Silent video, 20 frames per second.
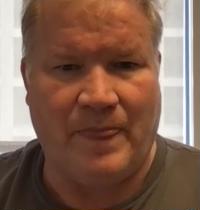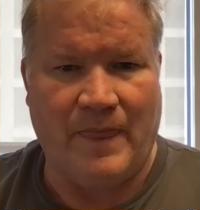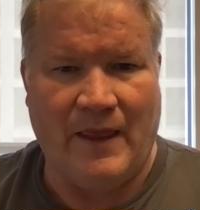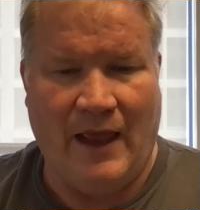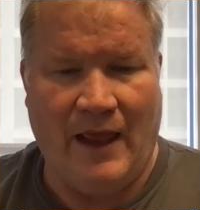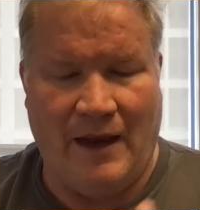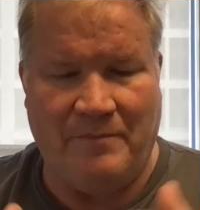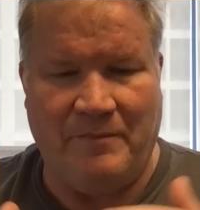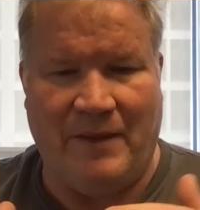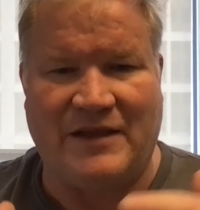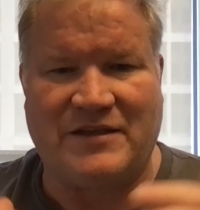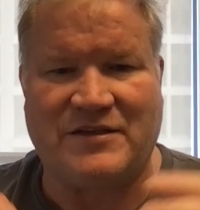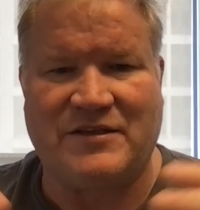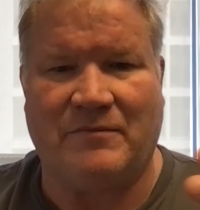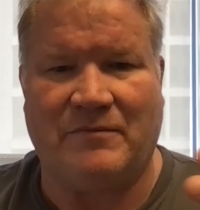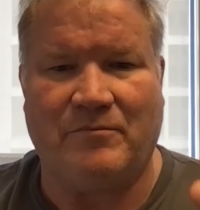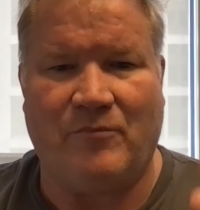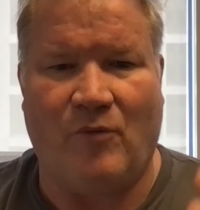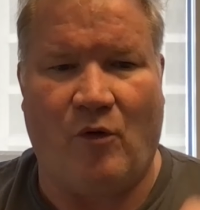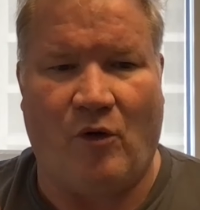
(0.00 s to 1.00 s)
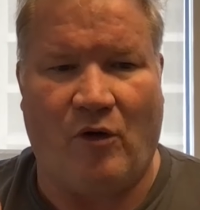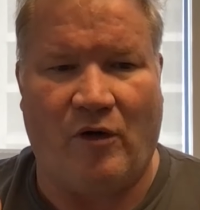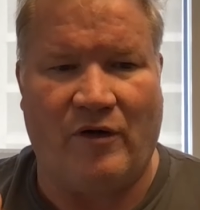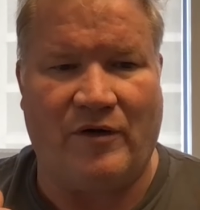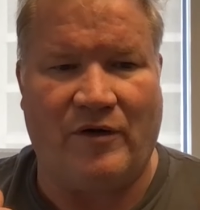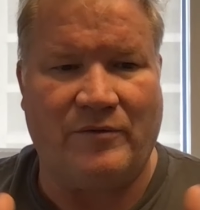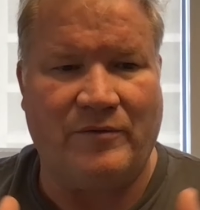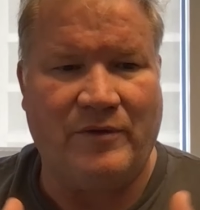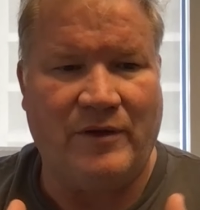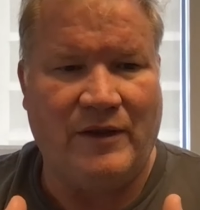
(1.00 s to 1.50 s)
It makes them
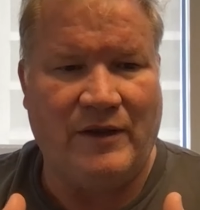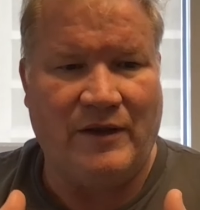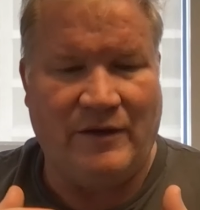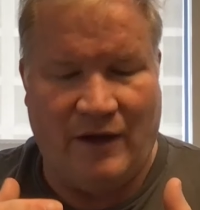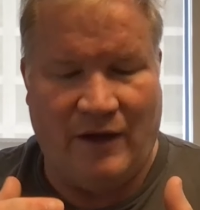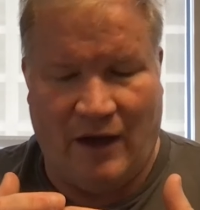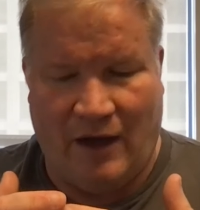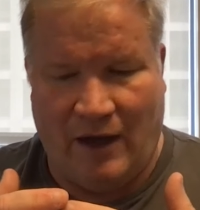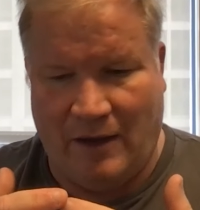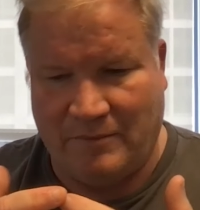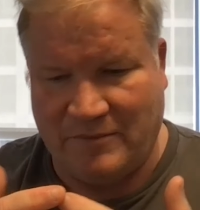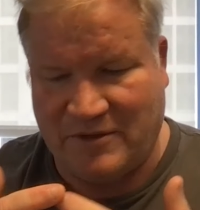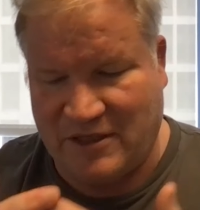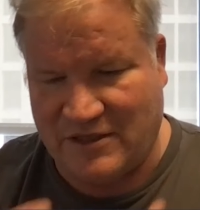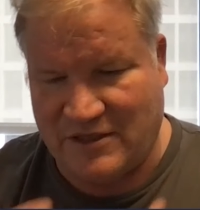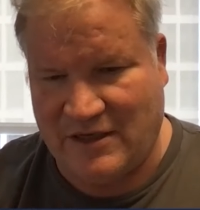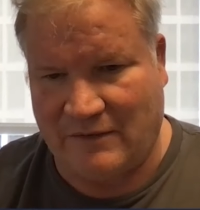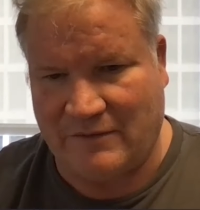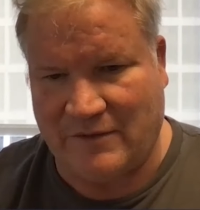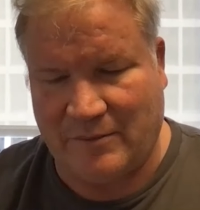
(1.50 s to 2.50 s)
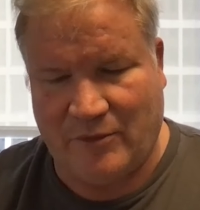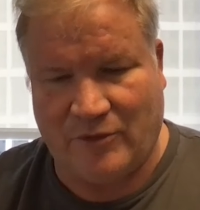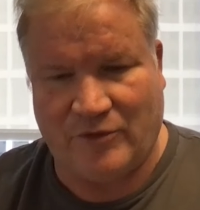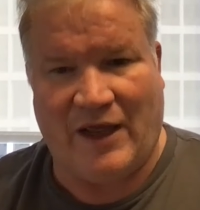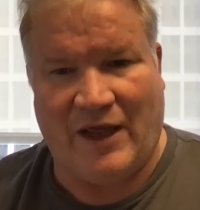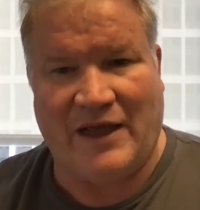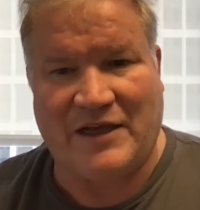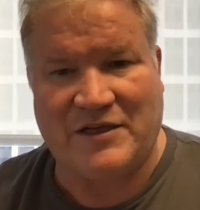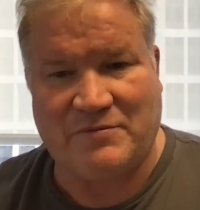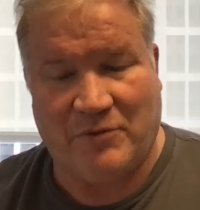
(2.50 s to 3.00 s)
more susceptible
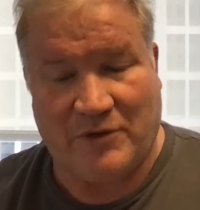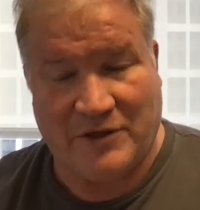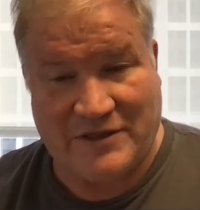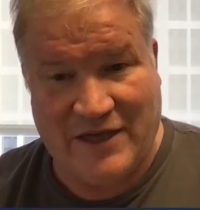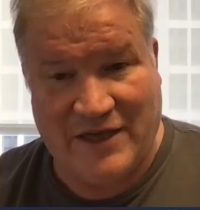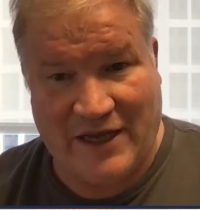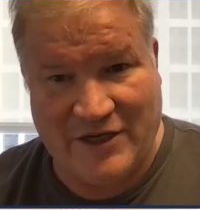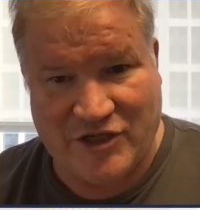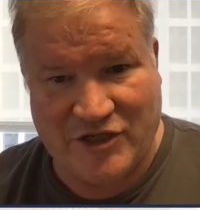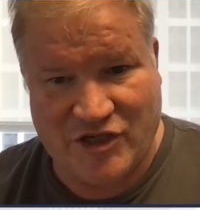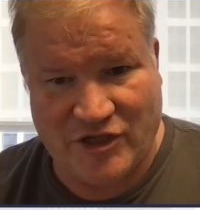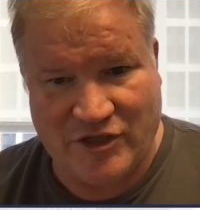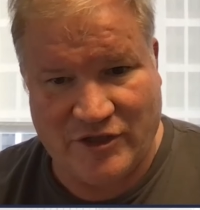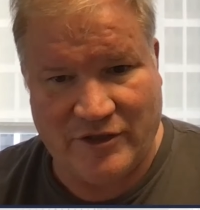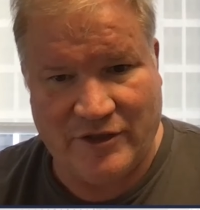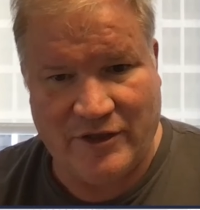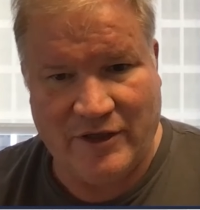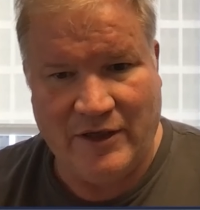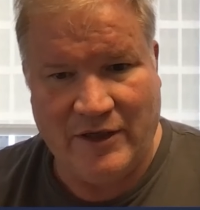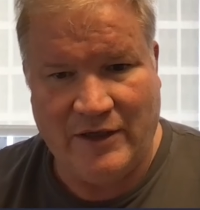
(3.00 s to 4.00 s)
to exploitation.